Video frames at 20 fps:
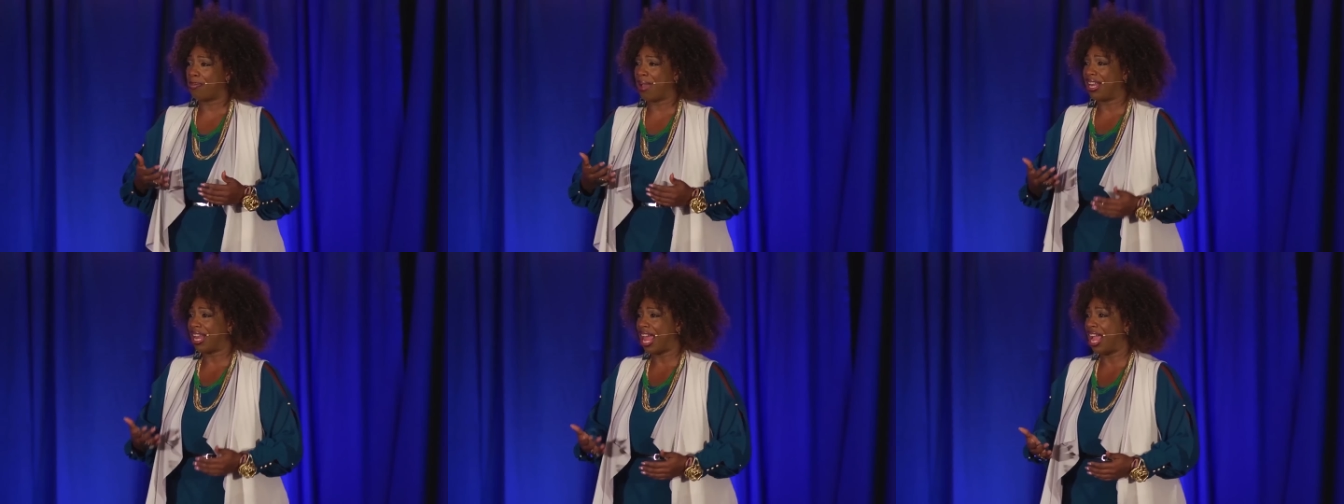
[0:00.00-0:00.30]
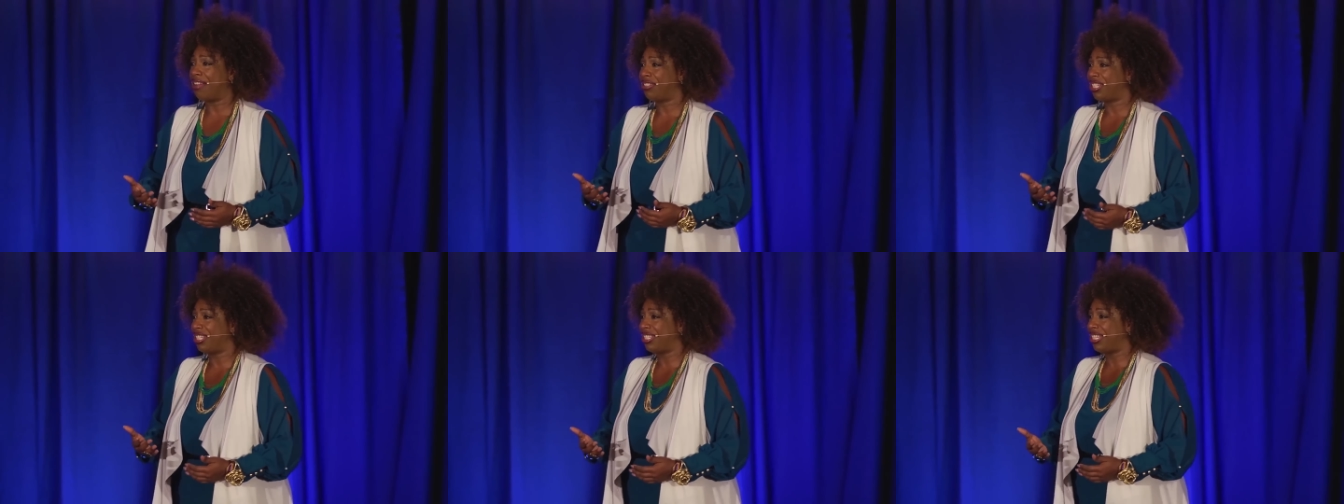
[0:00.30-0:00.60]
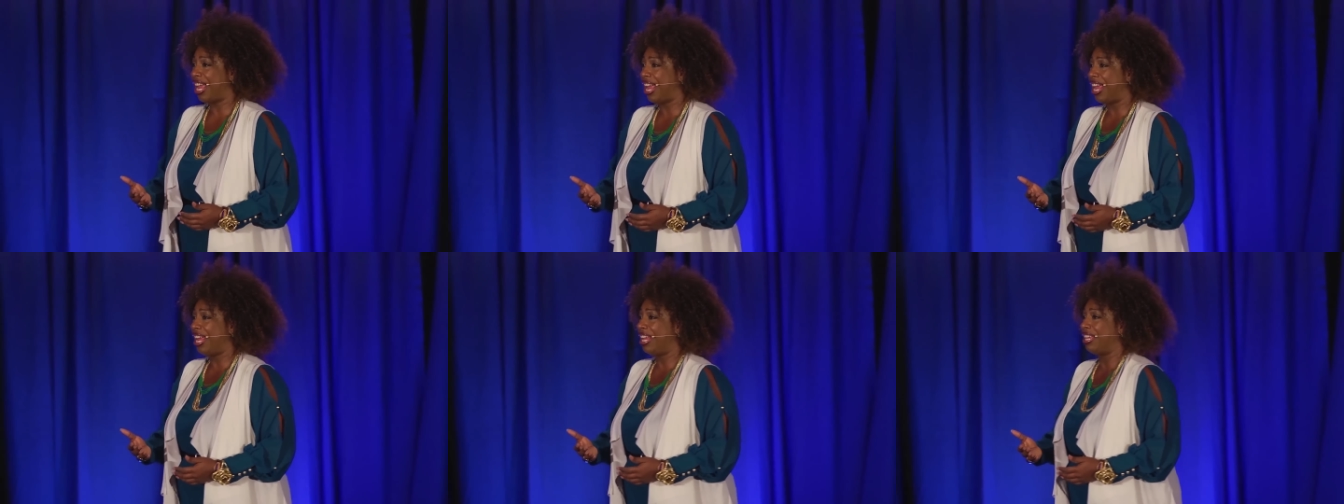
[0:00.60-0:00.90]
at my life
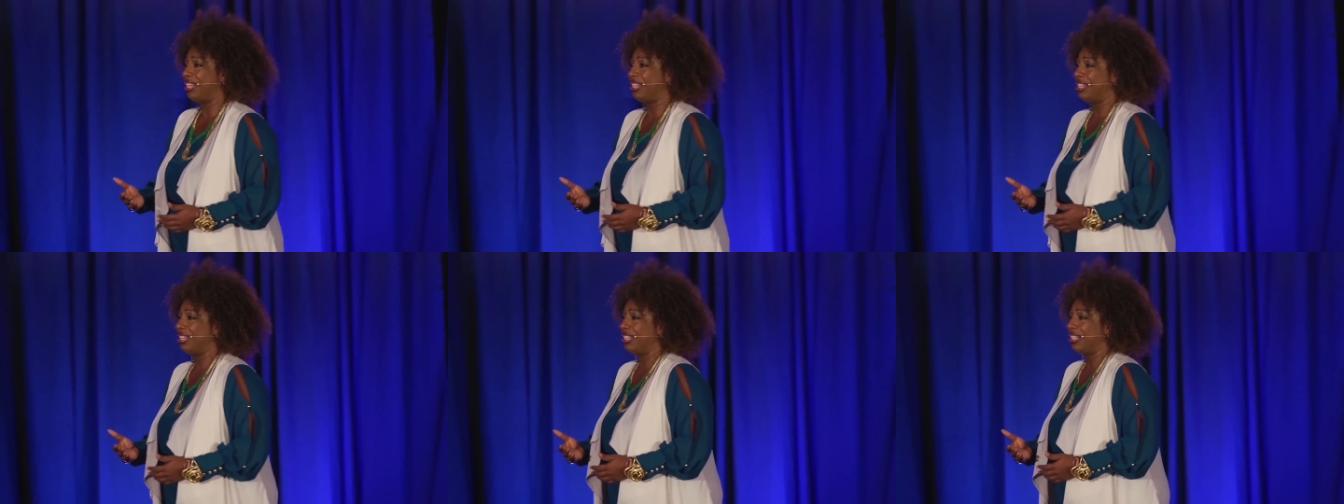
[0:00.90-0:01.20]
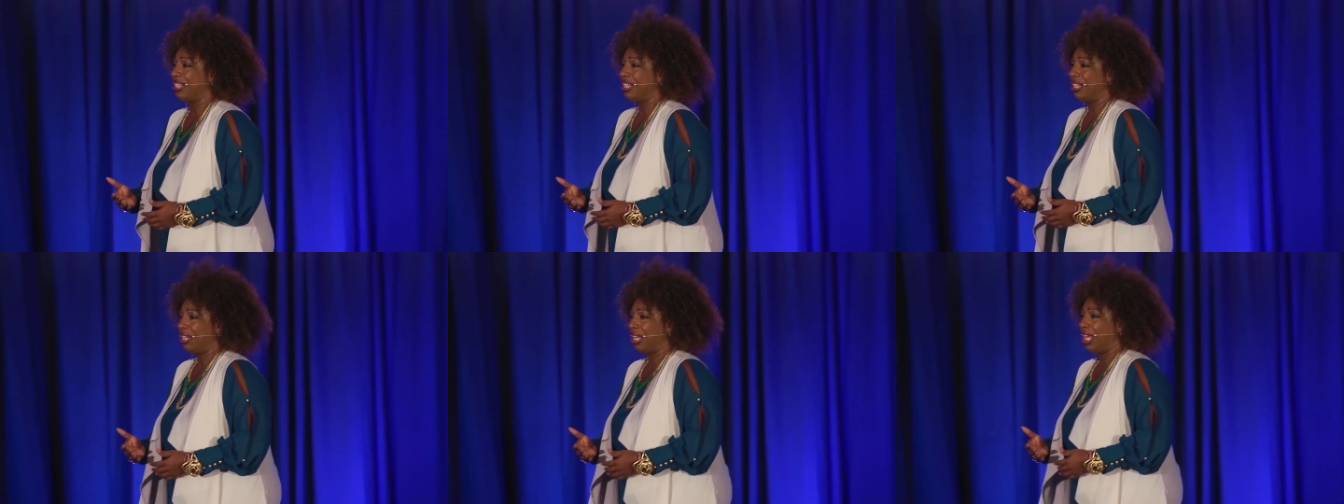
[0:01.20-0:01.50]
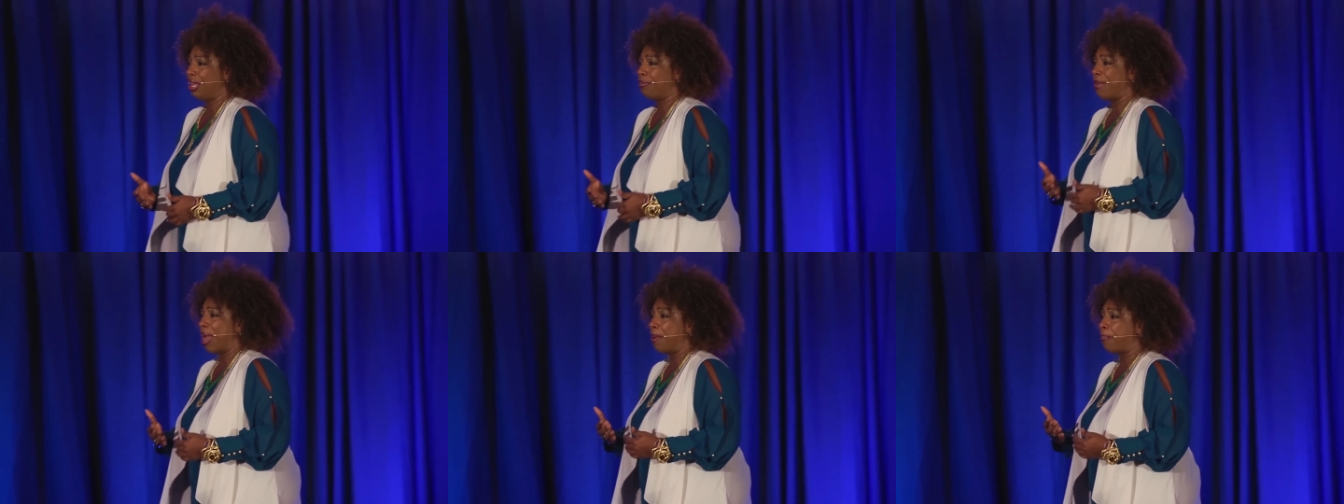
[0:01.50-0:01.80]
today, and,
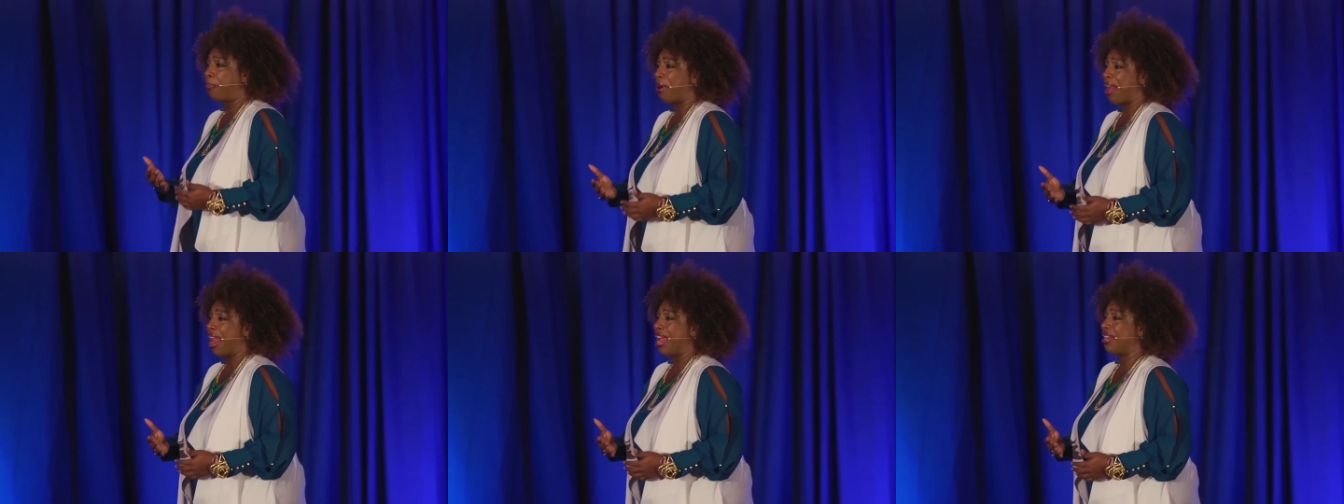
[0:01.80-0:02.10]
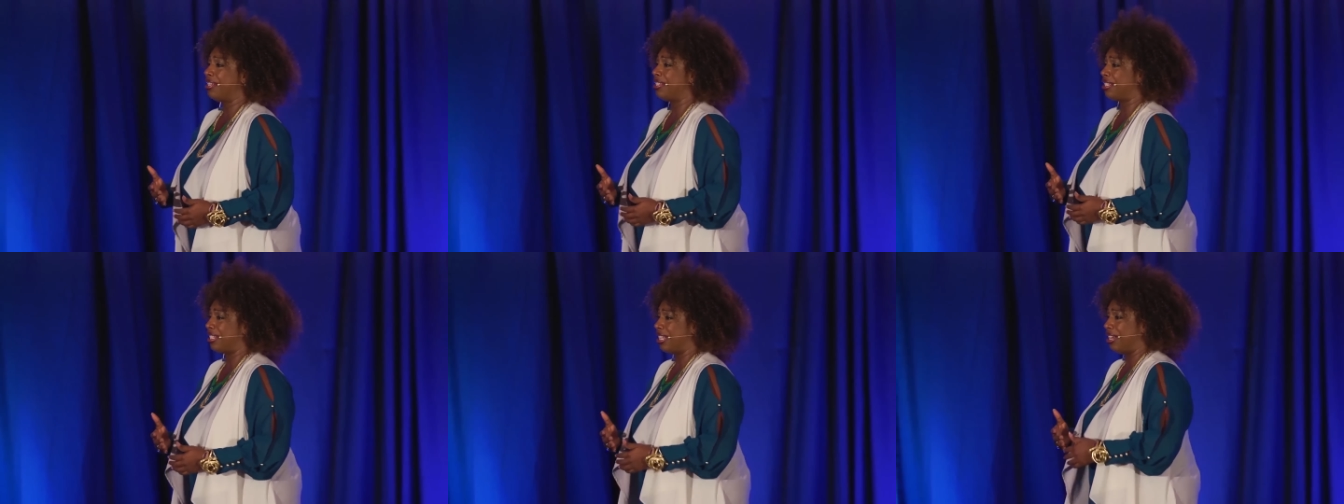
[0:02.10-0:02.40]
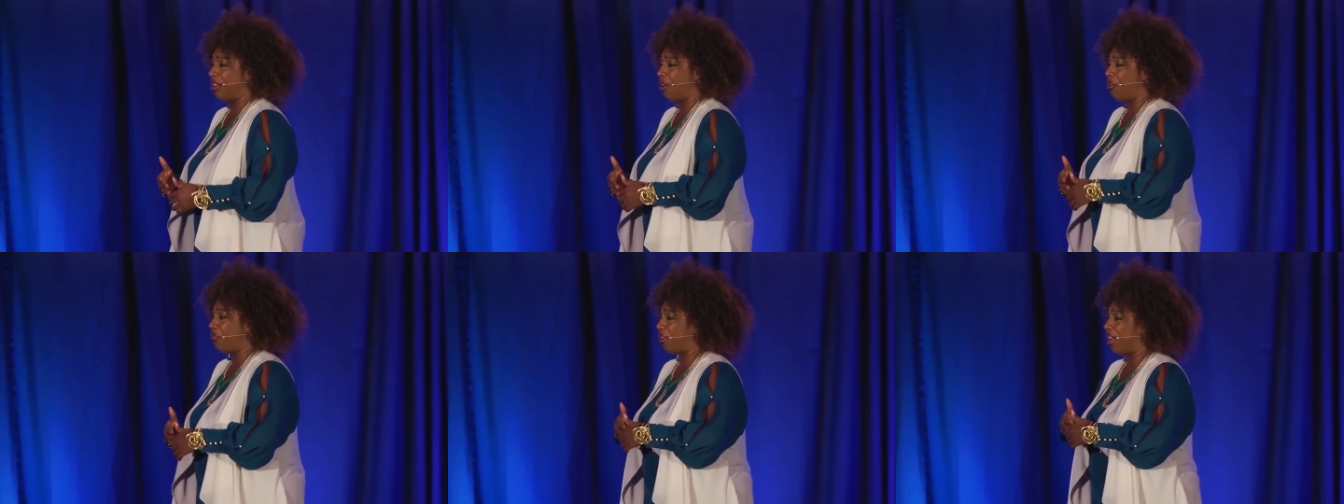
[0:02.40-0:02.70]
and my brand is
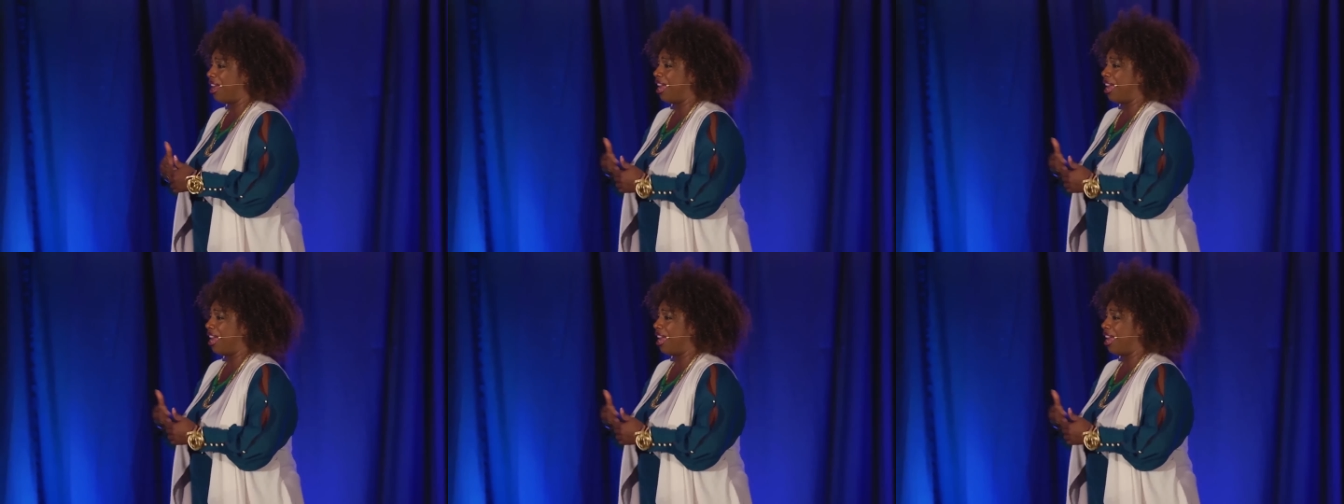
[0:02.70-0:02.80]
in over